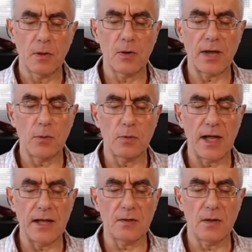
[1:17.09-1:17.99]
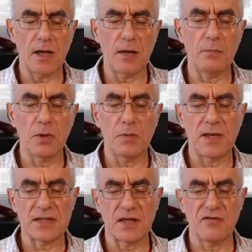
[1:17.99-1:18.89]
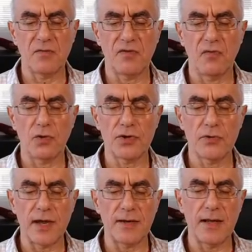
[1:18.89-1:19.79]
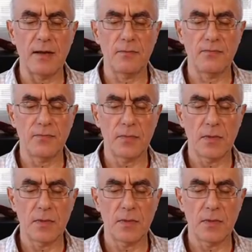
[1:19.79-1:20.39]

Lord, I would like to humble myself before you right now.